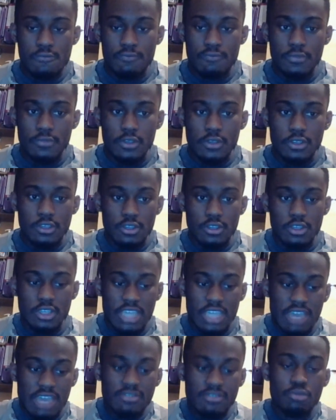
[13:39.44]
Okay,
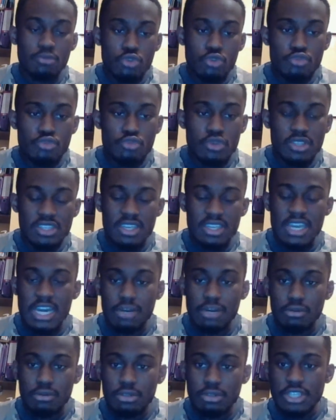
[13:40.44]
now essentially
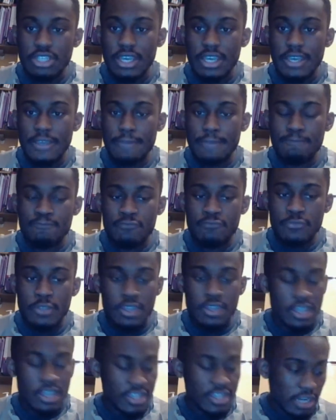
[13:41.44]
everybody of all nations
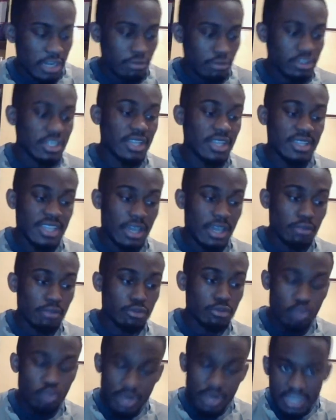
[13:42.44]
come from the Most High,
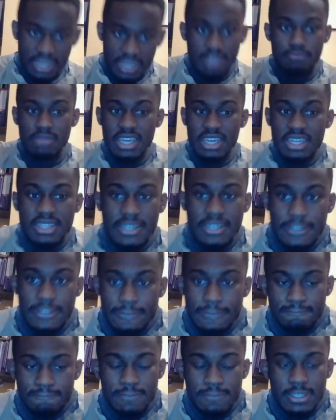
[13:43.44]
because the spirit
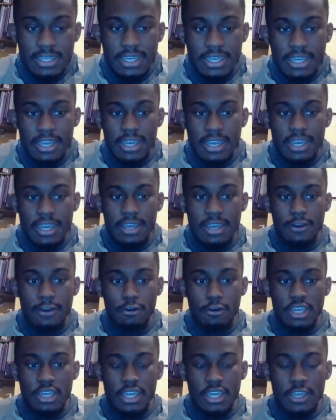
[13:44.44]
can never die
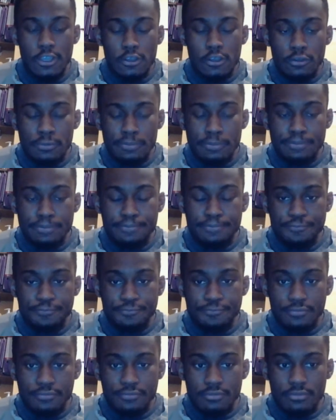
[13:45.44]
all right but he's
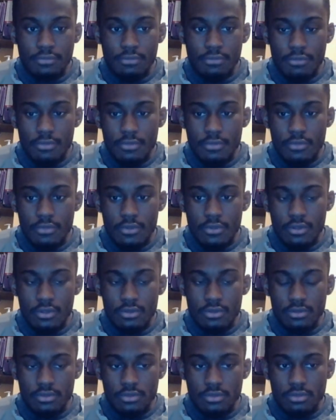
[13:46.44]
he's set
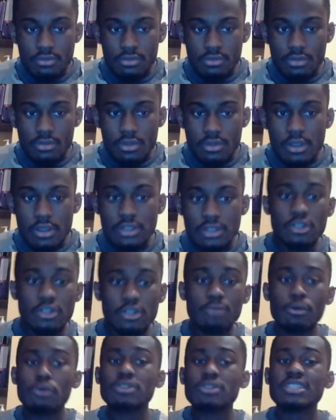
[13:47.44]
apart
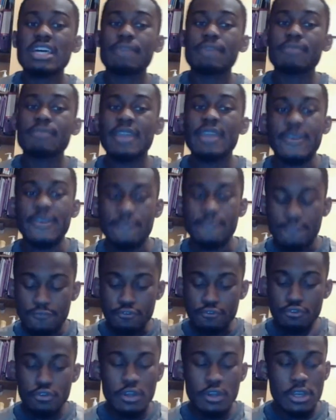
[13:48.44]
spirits
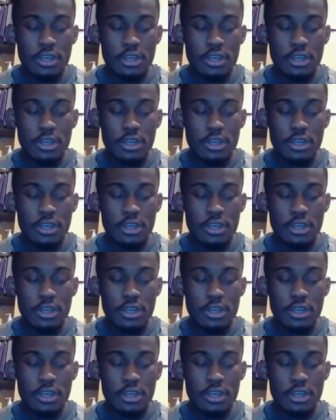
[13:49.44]
okay